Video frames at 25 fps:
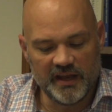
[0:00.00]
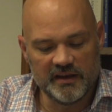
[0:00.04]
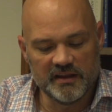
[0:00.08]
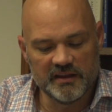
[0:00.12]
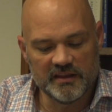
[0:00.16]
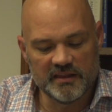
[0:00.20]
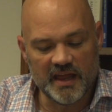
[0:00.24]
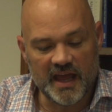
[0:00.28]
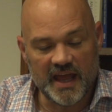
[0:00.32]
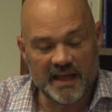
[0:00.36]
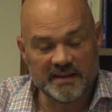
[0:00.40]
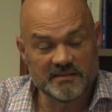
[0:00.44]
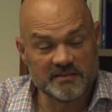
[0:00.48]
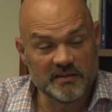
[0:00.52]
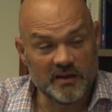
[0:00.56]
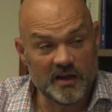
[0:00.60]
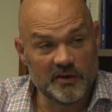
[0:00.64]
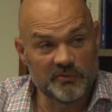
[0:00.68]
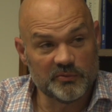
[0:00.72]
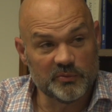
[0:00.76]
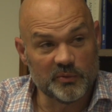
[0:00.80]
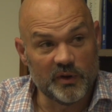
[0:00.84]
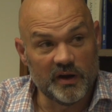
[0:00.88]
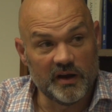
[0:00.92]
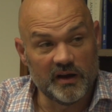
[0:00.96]
that
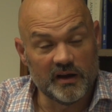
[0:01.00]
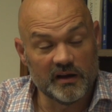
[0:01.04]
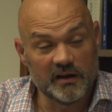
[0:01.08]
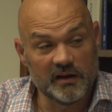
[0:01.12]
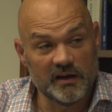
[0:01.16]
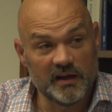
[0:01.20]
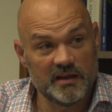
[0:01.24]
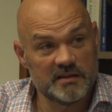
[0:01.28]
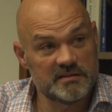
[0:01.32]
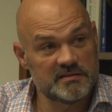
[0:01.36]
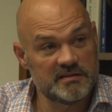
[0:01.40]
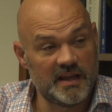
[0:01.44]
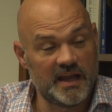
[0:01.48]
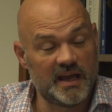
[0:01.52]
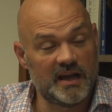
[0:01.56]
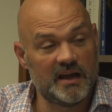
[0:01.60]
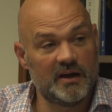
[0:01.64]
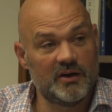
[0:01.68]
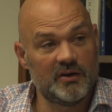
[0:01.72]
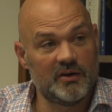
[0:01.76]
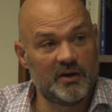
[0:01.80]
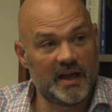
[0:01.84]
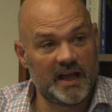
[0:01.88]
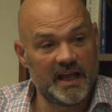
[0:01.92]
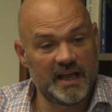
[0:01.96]
software has
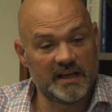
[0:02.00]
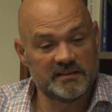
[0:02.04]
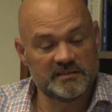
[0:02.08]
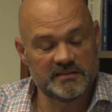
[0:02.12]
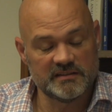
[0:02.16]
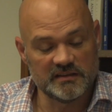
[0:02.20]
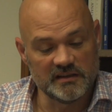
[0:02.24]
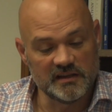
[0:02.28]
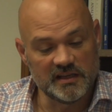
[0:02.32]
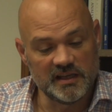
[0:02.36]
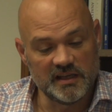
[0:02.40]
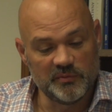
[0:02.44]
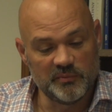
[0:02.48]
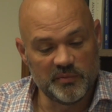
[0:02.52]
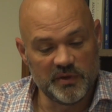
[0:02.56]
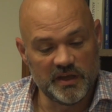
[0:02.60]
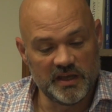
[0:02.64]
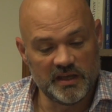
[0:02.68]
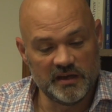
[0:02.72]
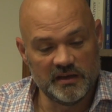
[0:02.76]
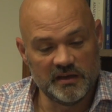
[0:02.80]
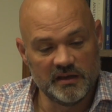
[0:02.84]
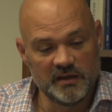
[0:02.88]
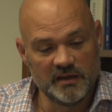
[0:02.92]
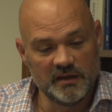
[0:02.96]
now actually
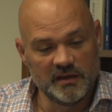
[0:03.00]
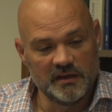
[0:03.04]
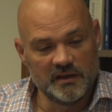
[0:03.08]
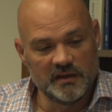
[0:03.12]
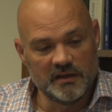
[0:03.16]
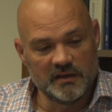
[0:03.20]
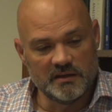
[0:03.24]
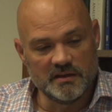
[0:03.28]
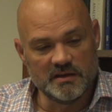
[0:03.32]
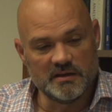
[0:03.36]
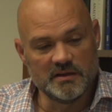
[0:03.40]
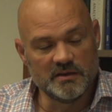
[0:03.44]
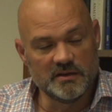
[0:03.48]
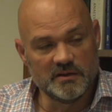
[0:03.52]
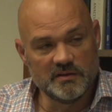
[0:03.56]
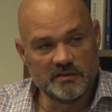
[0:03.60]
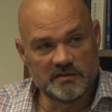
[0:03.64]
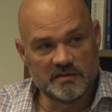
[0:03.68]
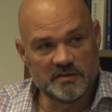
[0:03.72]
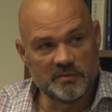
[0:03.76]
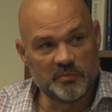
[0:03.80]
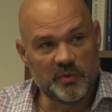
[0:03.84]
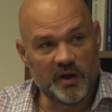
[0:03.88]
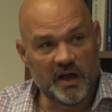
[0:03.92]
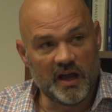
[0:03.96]
been
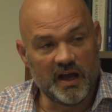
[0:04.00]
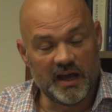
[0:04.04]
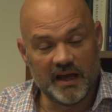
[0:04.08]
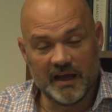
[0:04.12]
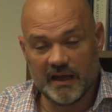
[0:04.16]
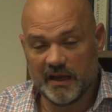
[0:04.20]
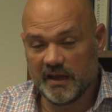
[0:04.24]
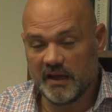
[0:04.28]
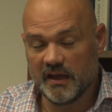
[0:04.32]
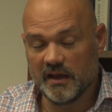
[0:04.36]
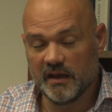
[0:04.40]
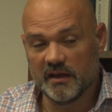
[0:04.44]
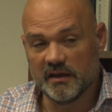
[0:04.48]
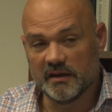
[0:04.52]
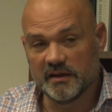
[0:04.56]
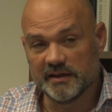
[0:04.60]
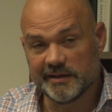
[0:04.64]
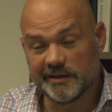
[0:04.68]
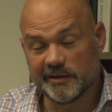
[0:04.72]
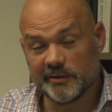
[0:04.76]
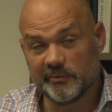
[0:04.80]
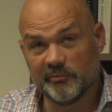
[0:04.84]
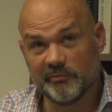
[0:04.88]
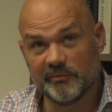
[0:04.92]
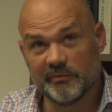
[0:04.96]
used by
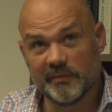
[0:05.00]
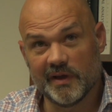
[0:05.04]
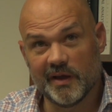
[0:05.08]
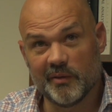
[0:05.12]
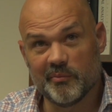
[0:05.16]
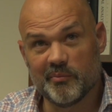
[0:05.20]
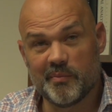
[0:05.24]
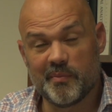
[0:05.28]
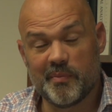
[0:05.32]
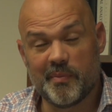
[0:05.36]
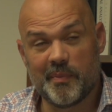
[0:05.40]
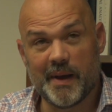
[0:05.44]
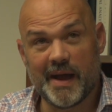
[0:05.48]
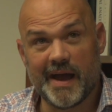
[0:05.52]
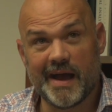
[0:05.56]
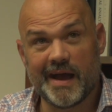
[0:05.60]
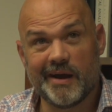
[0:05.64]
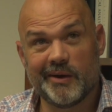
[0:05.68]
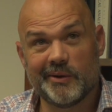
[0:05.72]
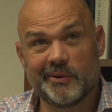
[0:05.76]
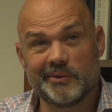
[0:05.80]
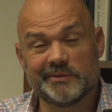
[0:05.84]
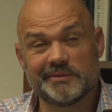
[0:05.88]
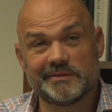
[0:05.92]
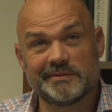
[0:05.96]

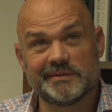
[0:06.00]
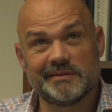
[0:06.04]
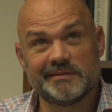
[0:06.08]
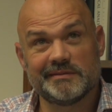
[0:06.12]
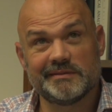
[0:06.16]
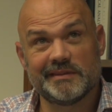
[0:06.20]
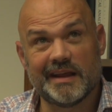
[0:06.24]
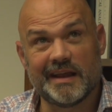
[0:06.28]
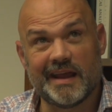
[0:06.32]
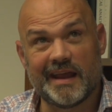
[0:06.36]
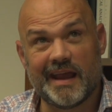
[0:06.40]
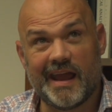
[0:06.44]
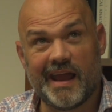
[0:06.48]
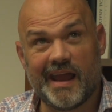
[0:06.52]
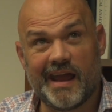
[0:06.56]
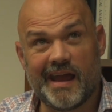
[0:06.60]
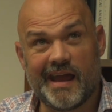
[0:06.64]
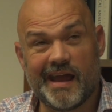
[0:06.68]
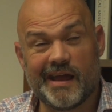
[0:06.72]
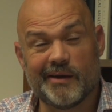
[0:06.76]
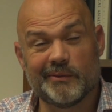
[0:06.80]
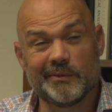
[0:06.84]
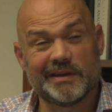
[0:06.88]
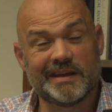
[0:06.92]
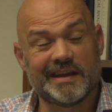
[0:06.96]
about,
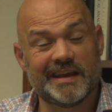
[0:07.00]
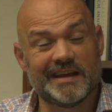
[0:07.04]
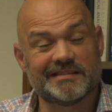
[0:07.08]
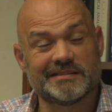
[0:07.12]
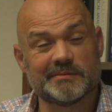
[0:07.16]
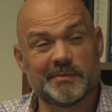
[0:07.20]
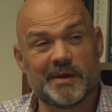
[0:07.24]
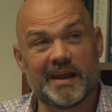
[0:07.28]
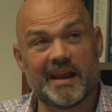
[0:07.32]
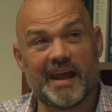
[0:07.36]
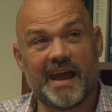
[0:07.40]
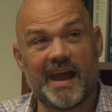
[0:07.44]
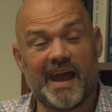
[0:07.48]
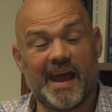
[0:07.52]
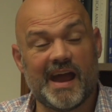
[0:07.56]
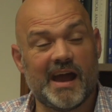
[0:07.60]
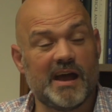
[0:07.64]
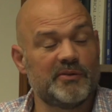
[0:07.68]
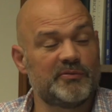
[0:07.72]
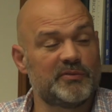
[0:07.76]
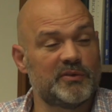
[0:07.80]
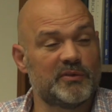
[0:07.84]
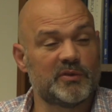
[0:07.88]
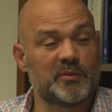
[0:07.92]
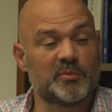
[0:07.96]
I would guess, about
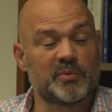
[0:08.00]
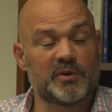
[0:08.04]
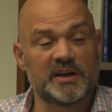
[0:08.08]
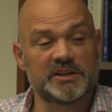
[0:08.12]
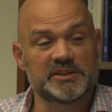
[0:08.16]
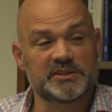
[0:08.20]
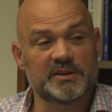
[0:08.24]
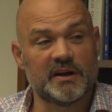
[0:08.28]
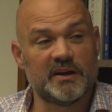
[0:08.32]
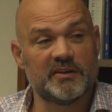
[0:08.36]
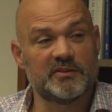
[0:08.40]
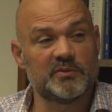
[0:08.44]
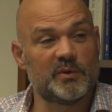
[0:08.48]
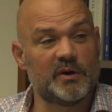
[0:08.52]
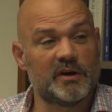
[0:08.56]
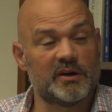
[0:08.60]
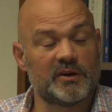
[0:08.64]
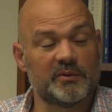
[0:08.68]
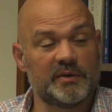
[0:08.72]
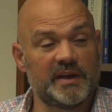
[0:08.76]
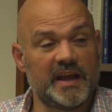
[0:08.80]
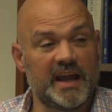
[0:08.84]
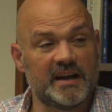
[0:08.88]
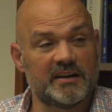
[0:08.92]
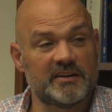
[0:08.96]
half of the pressurized water
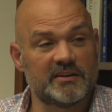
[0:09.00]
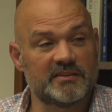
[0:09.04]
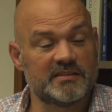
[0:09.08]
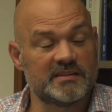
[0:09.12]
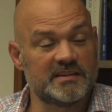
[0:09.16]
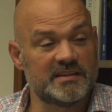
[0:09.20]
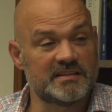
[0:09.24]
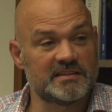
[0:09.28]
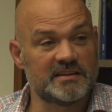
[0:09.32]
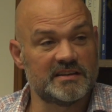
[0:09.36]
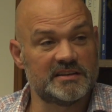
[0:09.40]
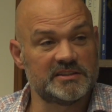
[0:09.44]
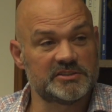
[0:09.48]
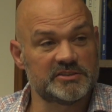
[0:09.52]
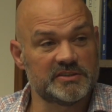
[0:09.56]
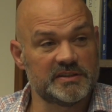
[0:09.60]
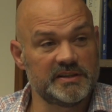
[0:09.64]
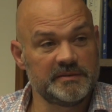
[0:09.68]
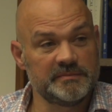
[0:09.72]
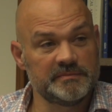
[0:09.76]
reactors in this country.